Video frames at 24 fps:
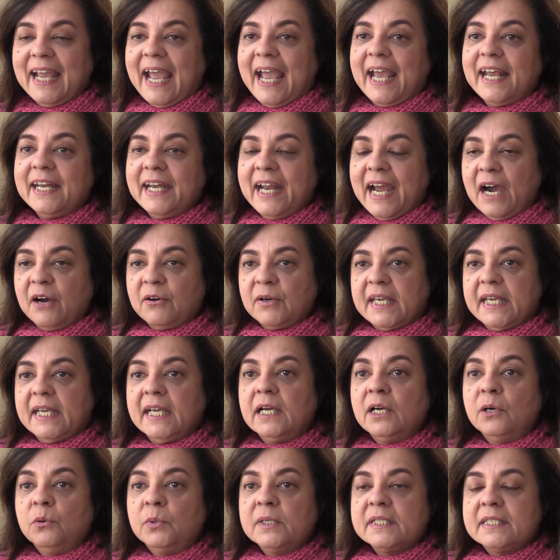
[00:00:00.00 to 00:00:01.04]
And now
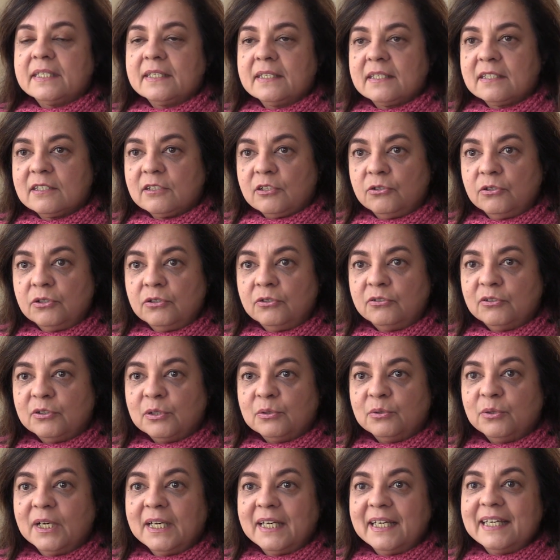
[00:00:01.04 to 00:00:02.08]
here was this
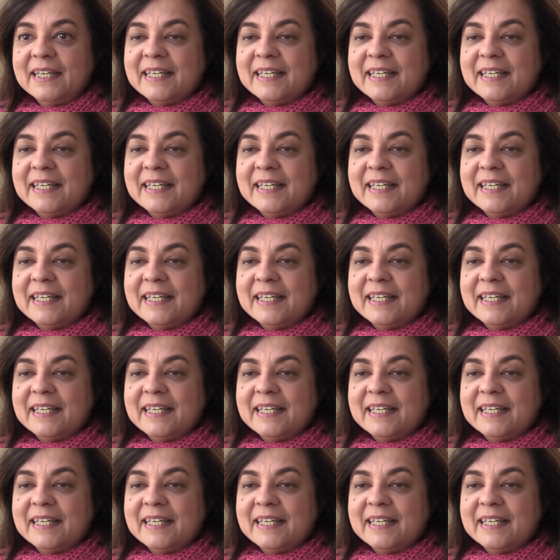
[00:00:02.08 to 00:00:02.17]
guru